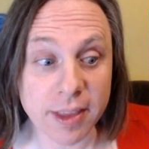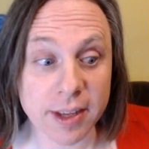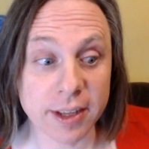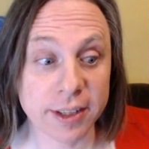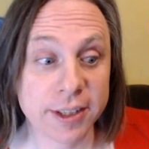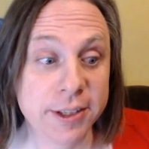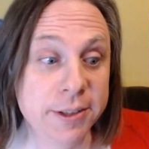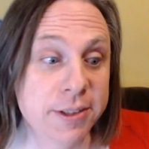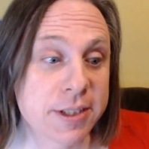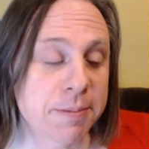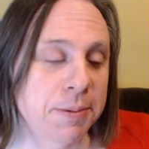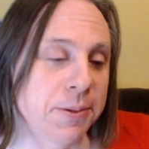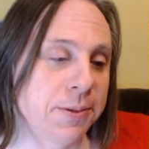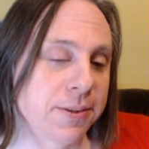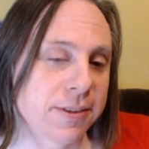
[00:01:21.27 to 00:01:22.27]
huge
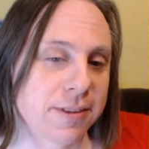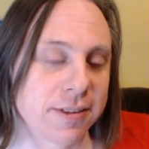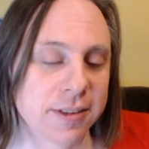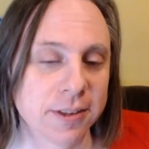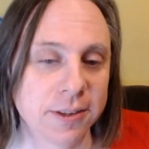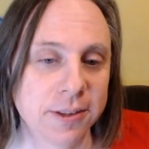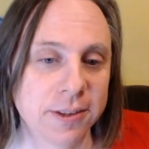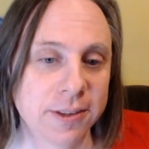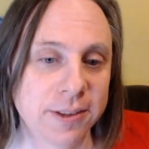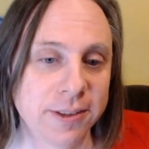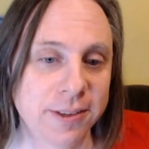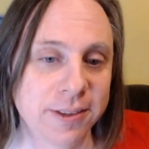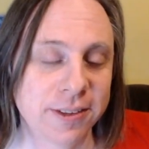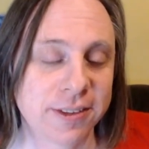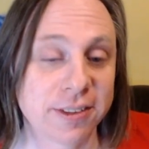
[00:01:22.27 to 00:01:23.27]
support
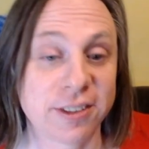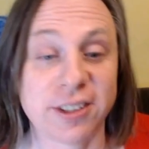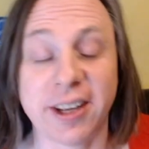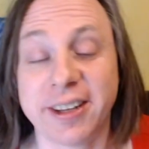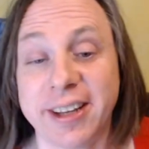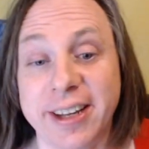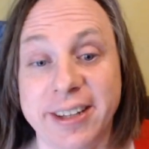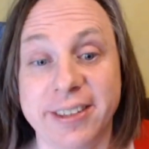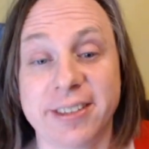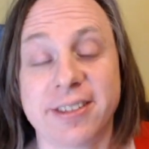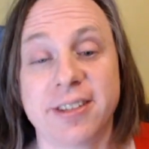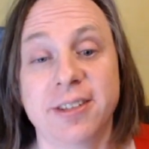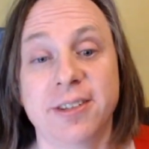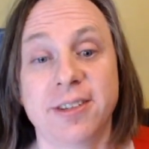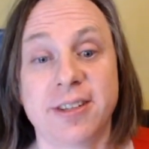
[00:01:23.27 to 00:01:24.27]
to shout out
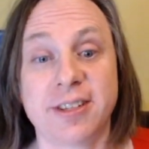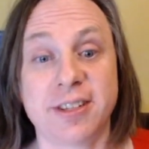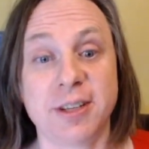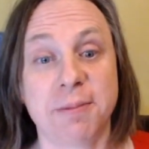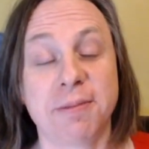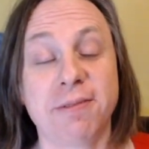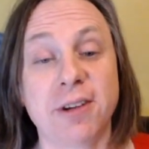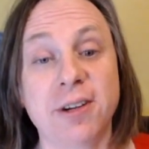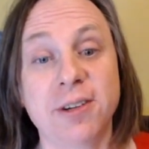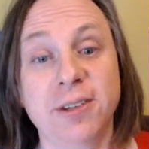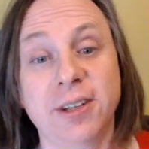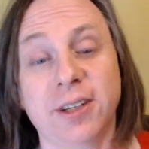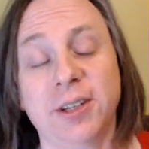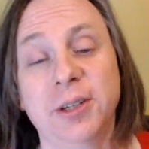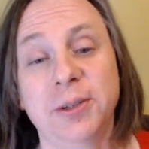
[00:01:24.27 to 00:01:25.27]
to
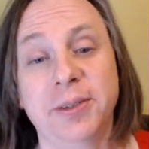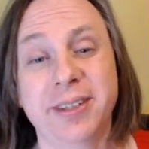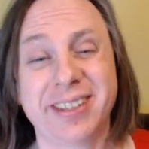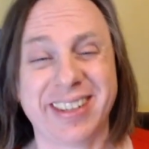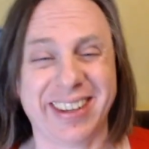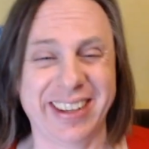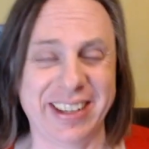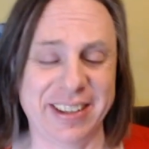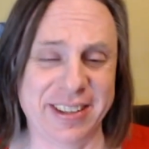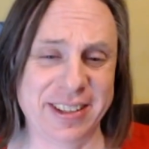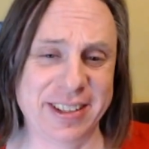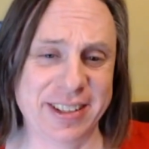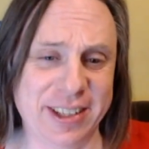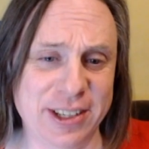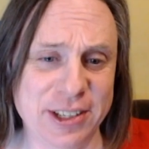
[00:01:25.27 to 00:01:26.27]
Superogue, who is kind of
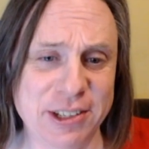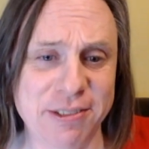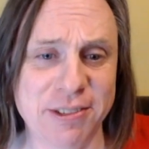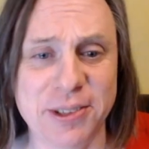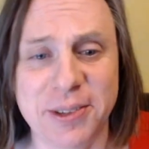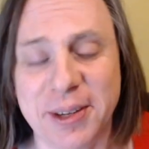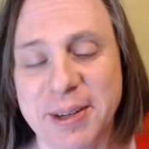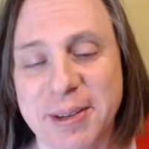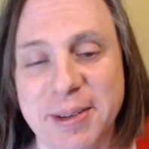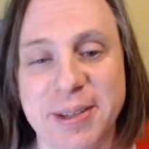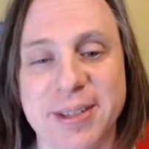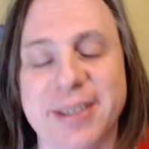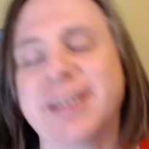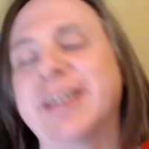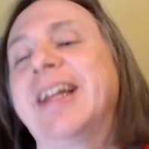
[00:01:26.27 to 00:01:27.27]
the guru
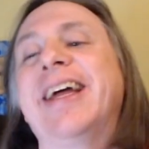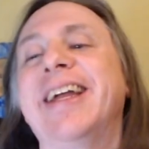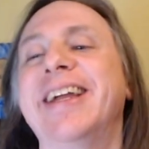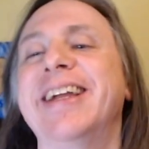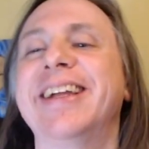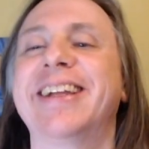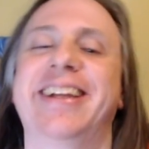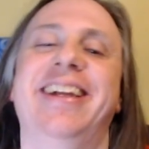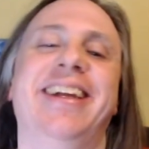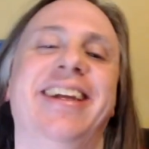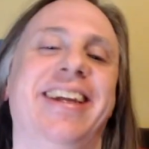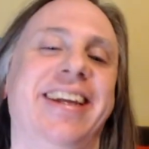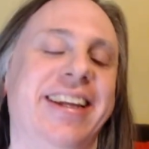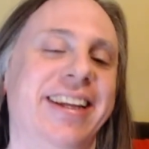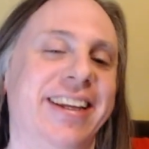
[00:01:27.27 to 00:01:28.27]
and like
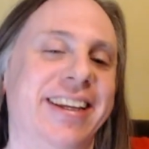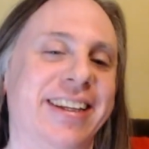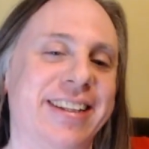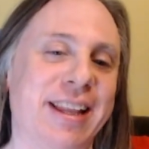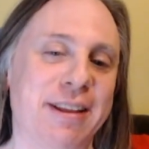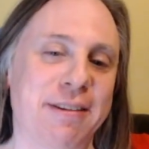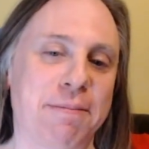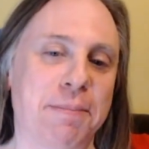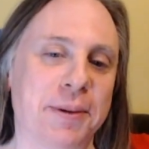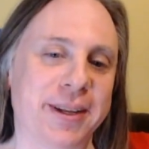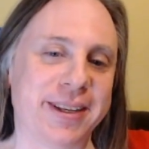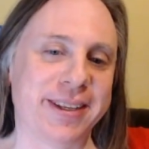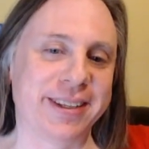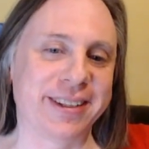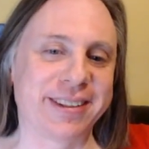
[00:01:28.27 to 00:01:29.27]
loved
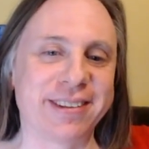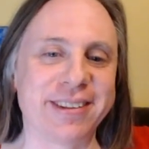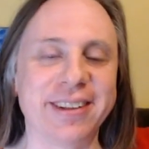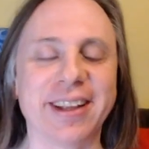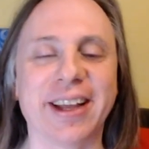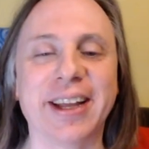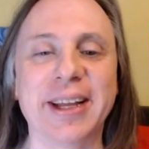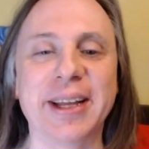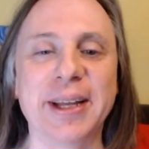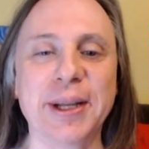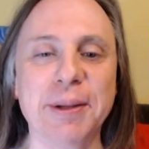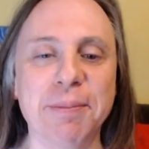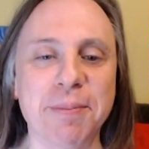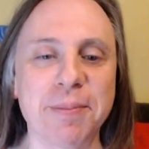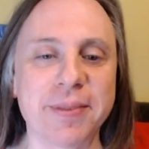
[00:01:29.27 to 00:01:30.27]
by
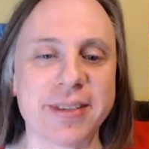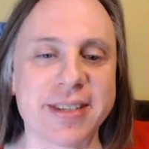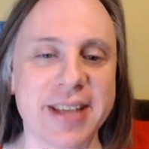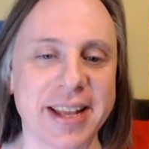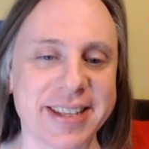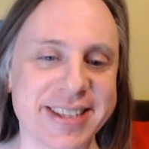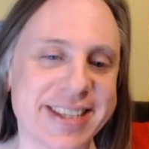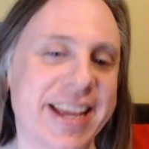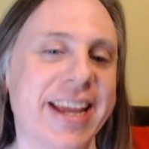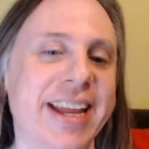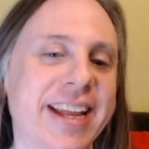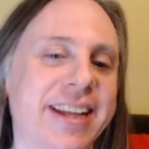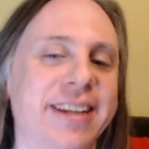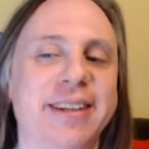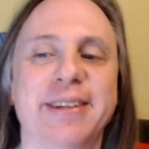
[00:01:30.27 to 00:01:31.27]
um,
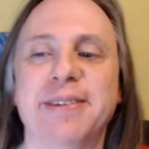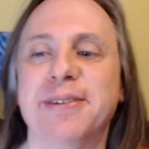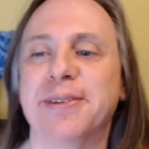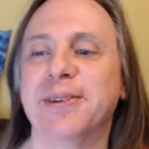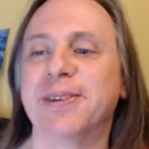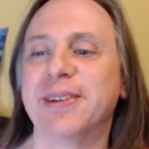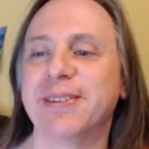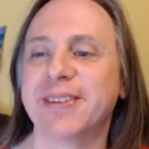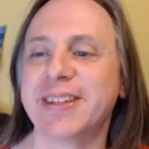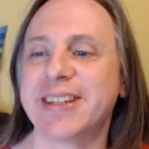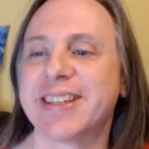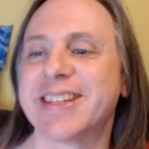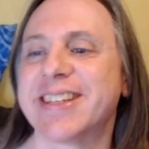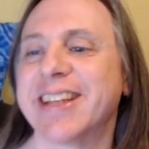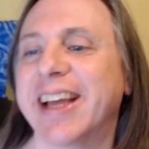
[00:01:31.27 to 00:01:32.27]
sensei of all of
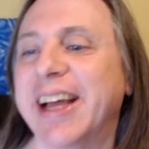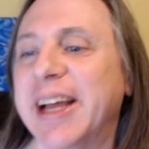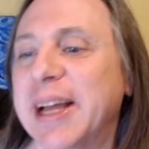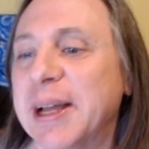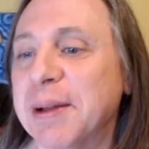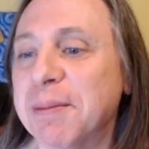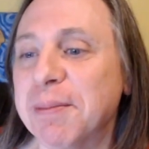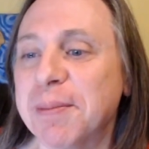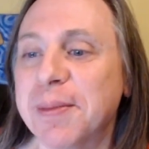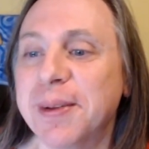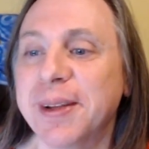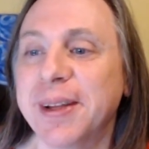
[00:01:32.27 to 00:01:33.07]
us. Um,